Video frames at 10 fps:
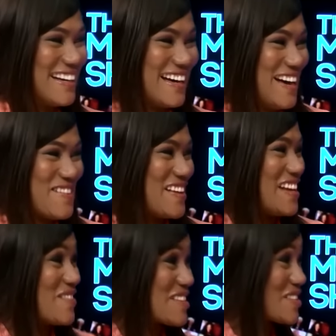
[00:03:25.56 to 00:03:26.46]
I mean,
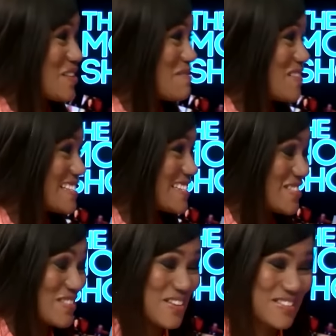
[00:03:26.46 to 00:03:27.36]
it was so
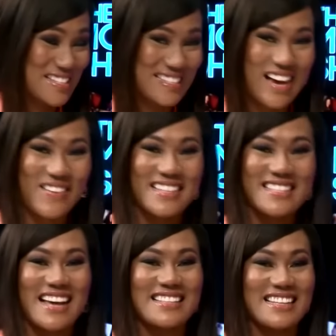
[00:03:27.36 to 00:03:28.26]
amazing to also see how
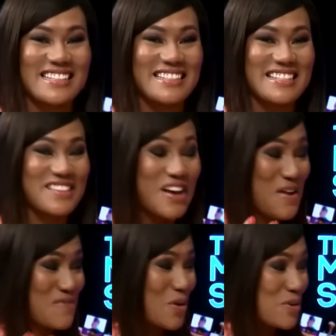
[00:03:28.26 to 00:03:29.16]
excited it is
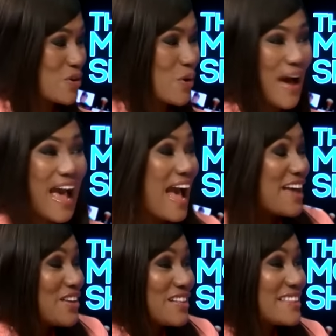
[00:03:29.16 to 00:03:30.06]
for, you know,
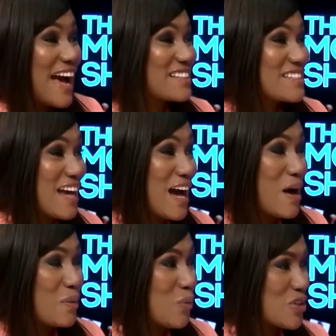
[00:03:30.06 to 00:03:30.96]
that,
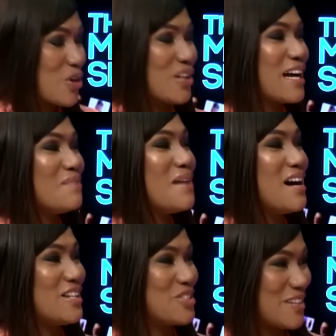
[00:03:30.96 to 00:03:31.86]
uh, what do you call it,
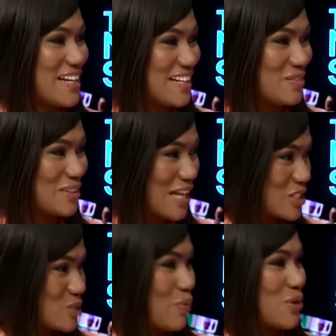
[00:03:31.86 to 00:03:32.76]
camaraderie that
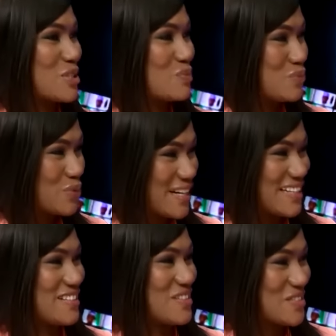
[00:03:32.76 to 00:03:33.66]
sports
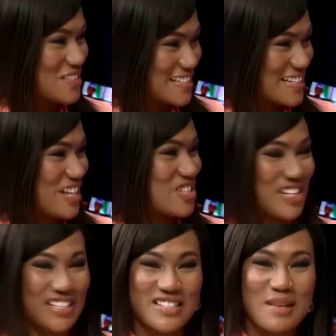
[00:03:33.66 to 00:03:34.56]
brings to the
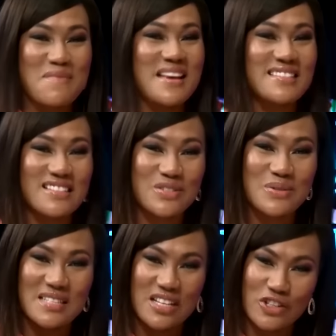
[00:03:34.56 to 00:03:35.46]
nation is amazing to see.